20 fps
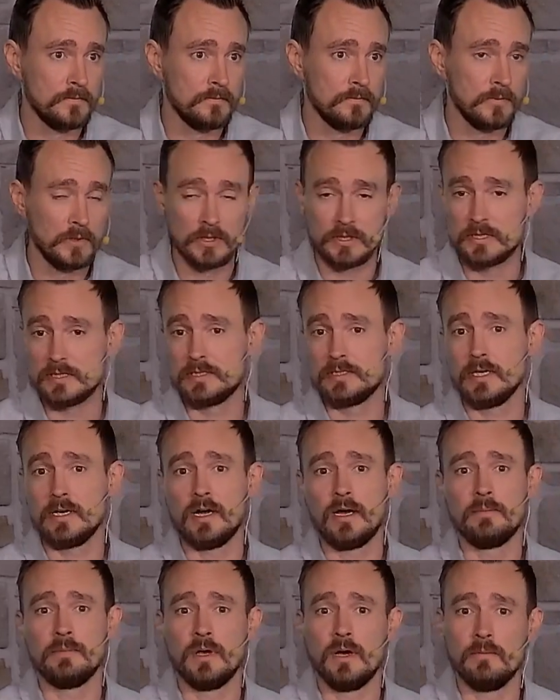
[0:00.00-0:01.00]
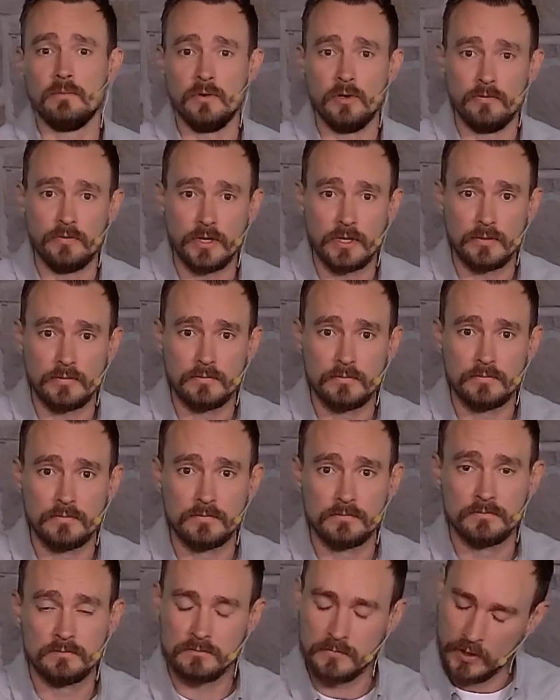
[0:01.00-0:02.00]
Melissa said, I'm not moving.
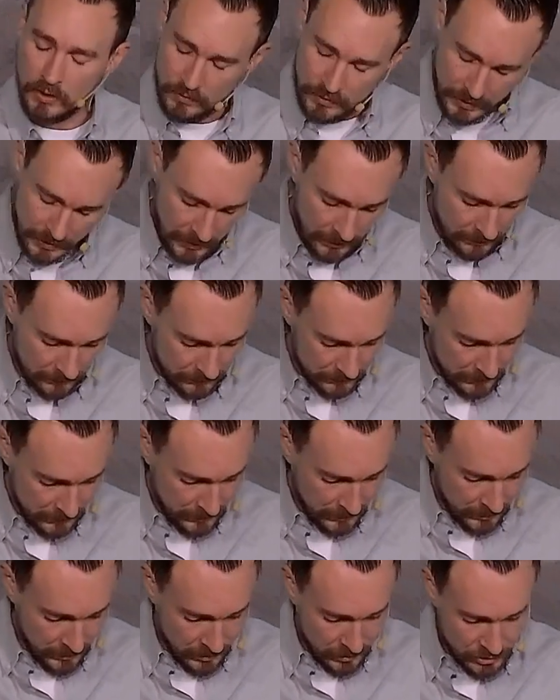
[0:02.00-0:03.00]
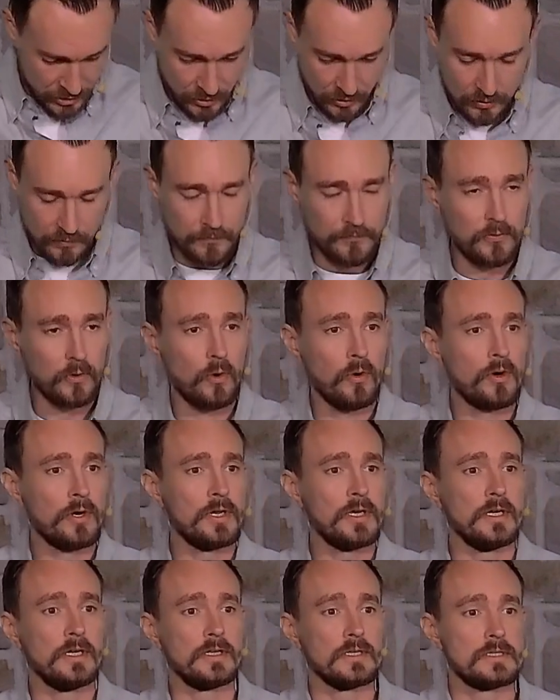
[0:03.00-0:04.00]
Okay, so the floor it
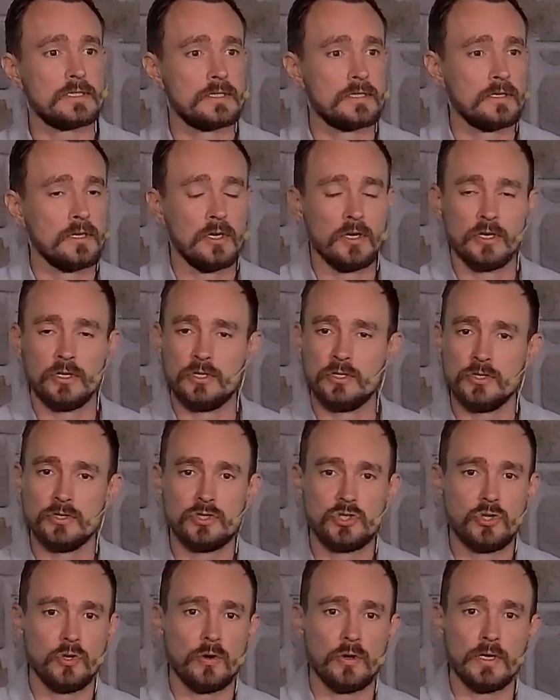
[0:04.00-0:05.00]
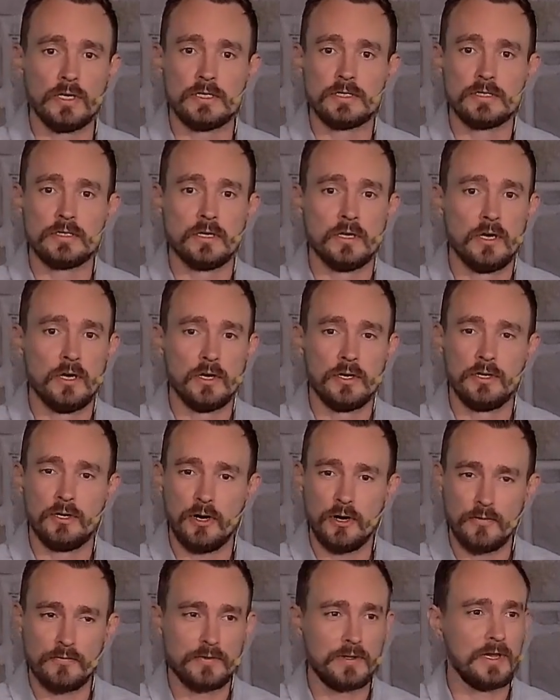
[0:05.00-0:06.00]
is. Good choice.
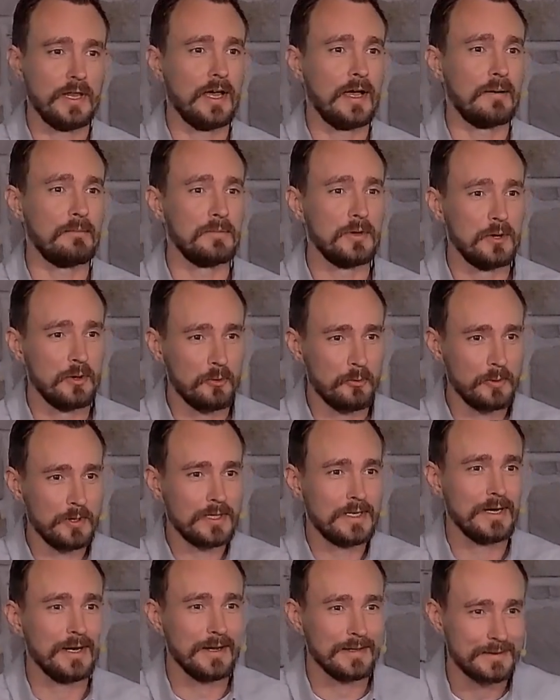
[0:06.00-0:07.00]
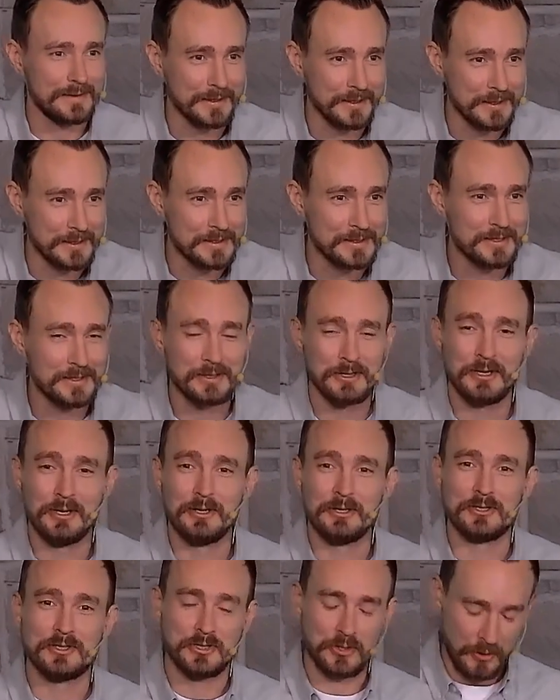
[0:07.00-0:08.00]
Golf clap. We got this.
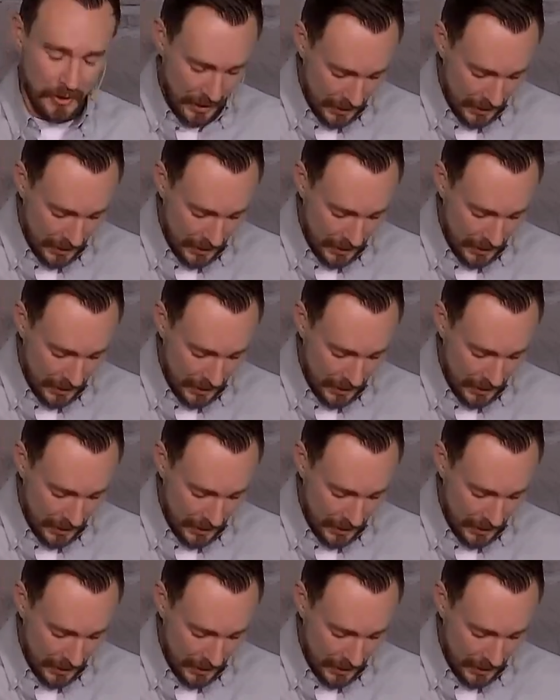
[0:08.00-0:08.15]
So